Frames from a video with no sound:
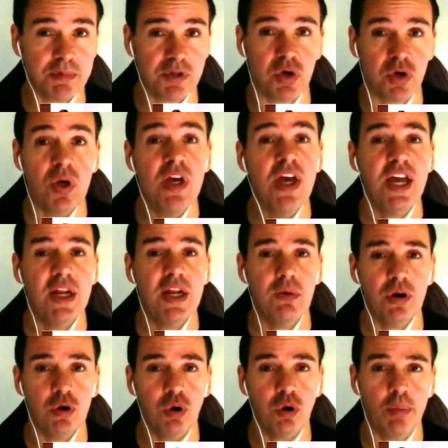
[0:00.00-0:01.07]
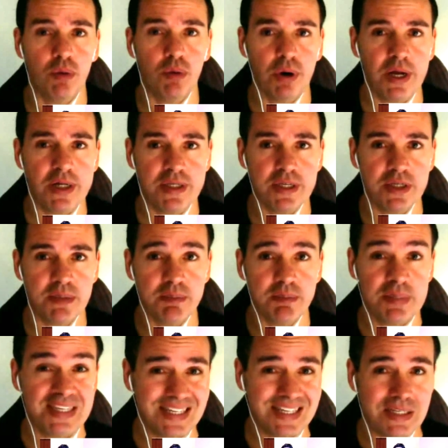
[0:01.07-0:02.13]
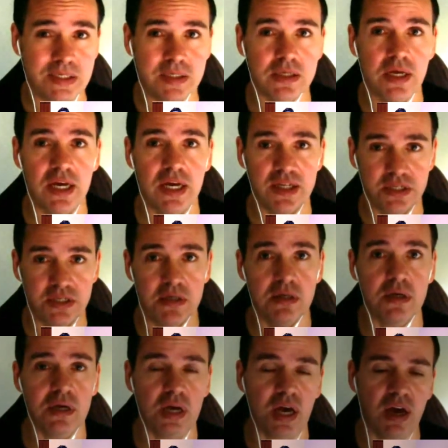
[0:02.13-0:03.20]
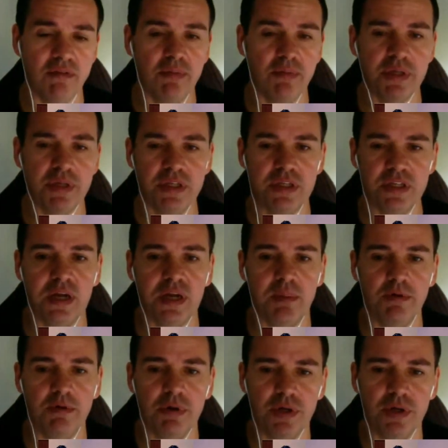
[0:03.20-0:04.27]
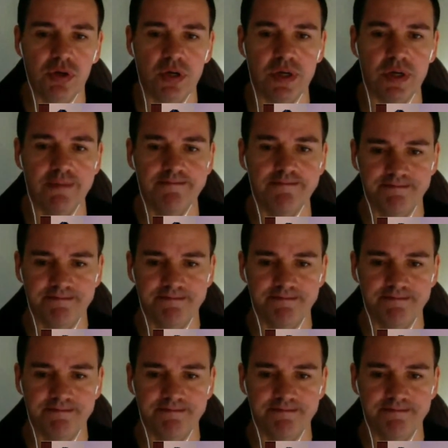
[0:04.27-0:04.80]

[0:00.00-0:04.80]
So anyone who operates as a business has to have a business number in Australia.